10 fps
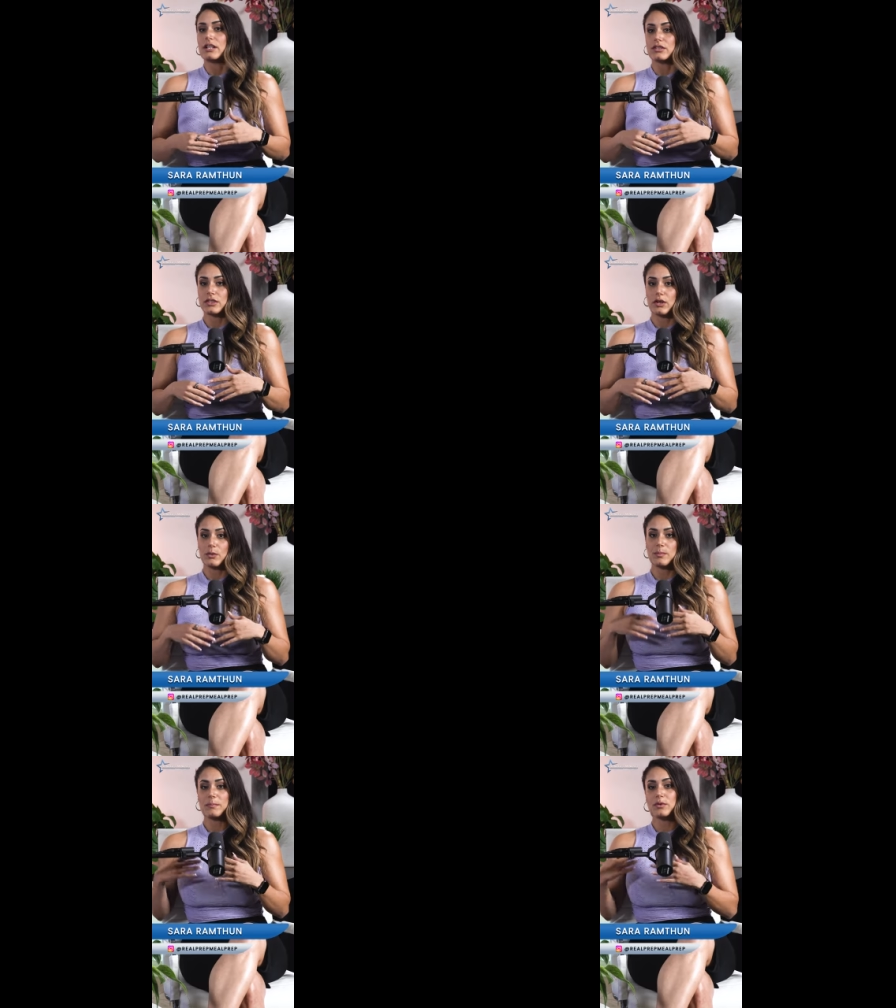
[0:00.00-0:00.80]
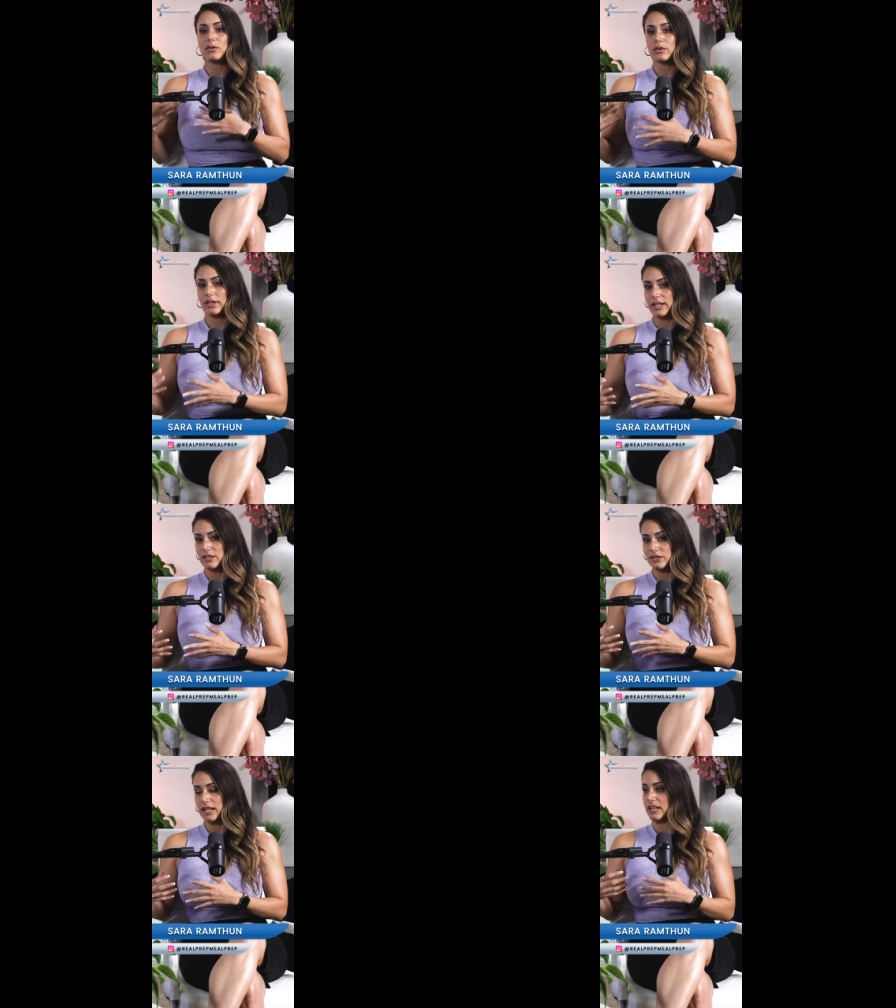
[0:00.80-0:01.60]
So people who are
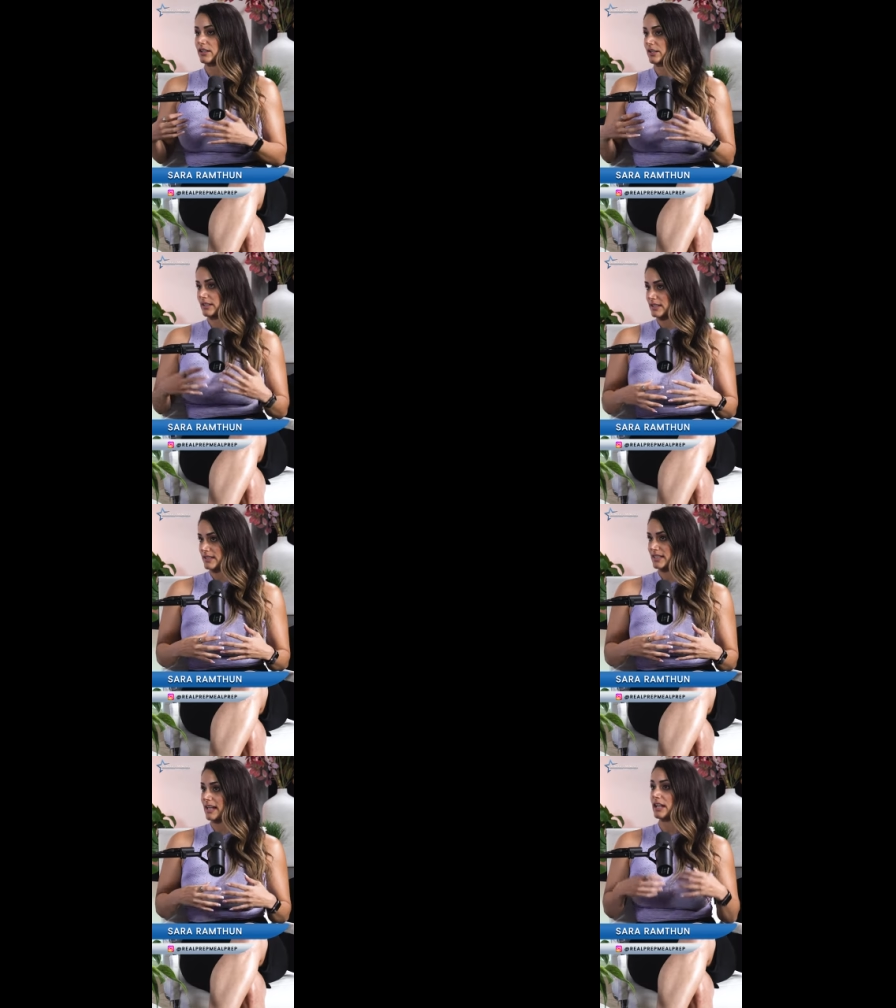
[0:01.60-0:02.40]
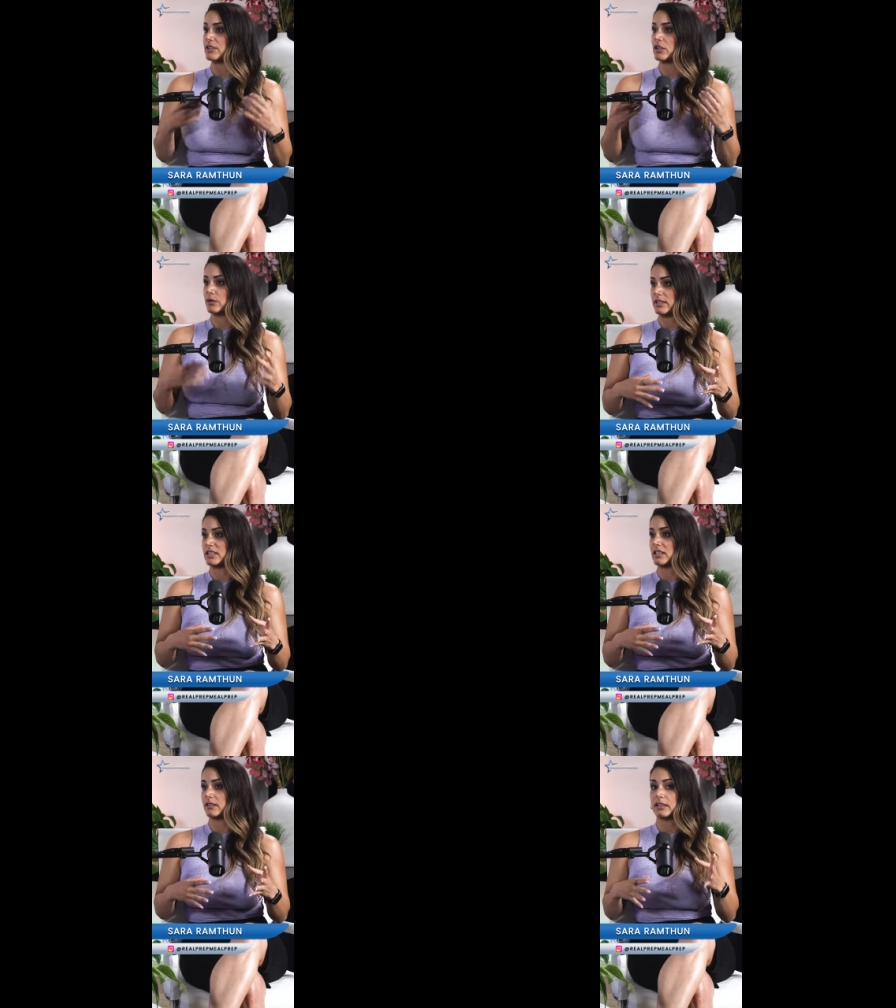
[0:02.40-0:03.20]
educated are going to see that and know
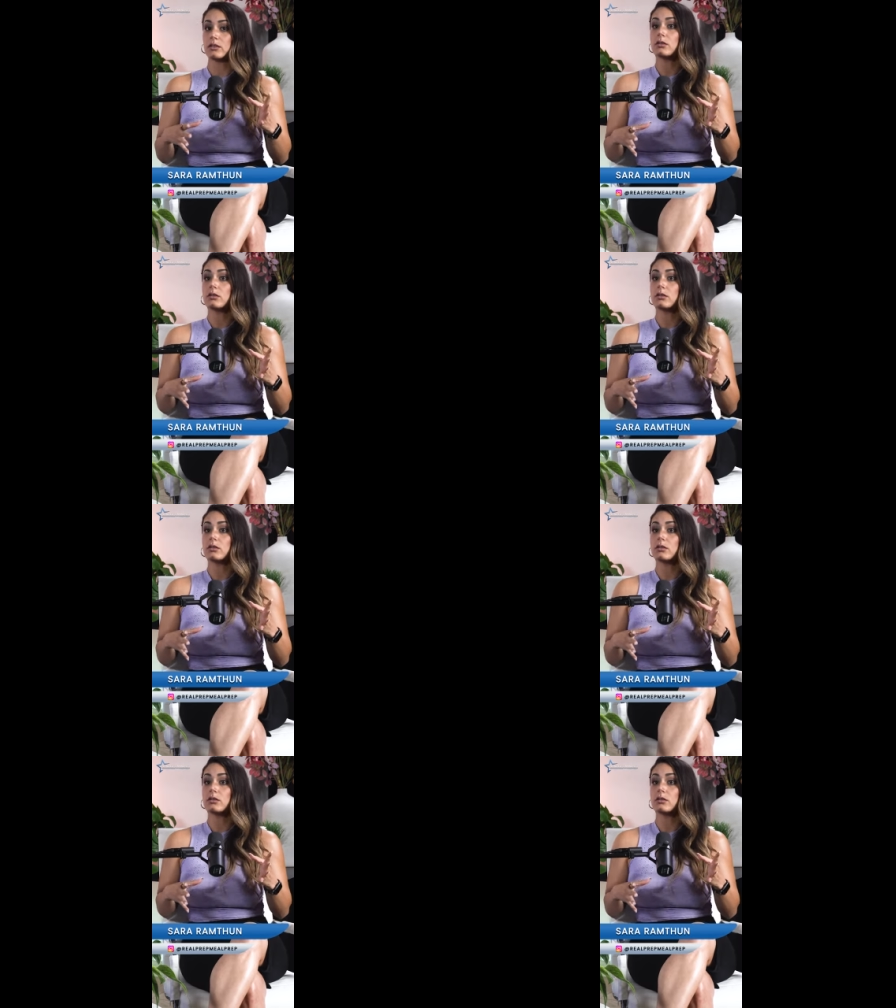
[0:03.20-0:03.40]
instantly,